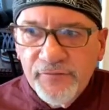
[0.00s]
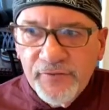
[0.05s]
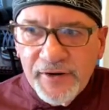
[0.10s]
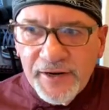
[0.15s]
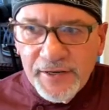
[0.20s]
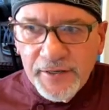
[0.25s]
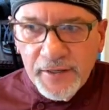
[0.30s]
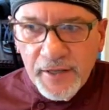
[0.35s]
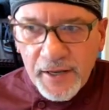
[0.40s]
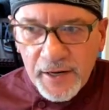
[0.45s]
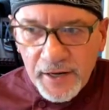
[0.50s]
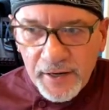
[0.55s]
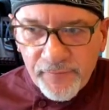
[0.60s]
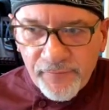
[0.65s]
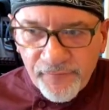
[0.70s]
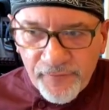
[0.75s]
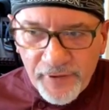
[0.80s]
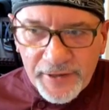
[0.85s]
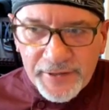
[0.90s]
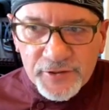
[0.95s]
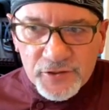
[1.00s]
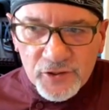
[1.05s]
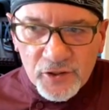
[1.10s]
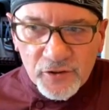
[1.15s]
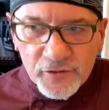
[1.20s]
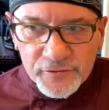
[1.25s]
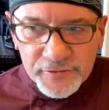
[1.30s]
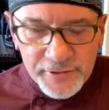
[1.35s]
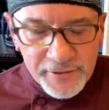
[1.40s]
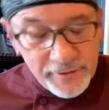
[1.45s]
And I find
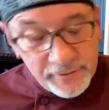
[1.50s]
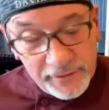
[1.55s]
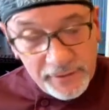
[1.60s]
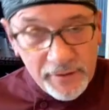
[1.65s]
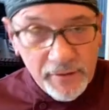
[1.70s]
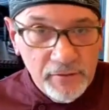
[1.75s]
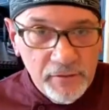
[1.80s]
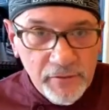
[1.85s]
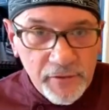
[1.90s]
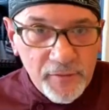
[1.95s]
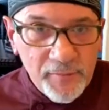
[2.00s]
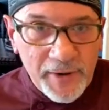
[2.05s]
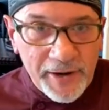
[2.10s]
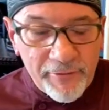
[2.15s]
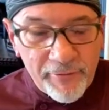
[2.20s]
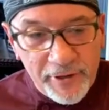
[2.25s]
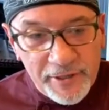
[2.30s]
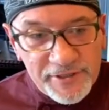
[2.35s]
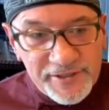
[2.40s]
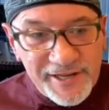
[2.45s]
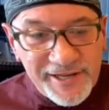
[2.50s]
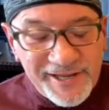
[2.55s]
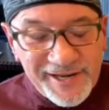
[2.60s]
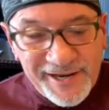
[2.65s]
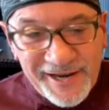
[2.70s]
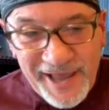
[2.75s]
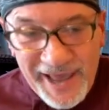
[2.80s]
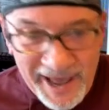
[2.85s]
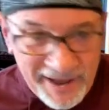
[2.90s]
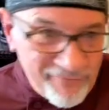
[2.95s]
songs that are in my range that I can
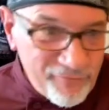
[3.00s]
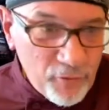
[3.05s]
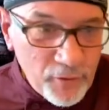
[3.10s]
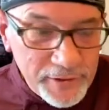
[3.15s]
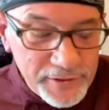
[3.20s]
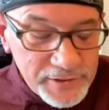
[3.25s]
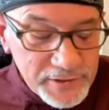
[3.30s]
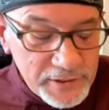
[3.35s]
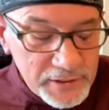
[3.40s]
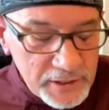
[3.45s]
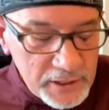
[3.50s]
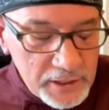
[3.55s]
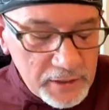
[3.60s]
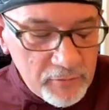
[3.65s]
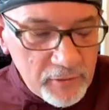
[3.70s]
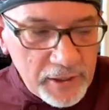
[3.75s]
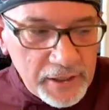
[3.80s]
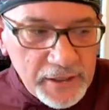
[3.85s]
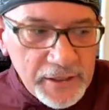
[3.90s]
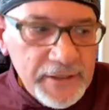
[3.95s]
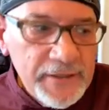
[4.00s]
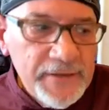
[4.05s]
halfway sing anyway.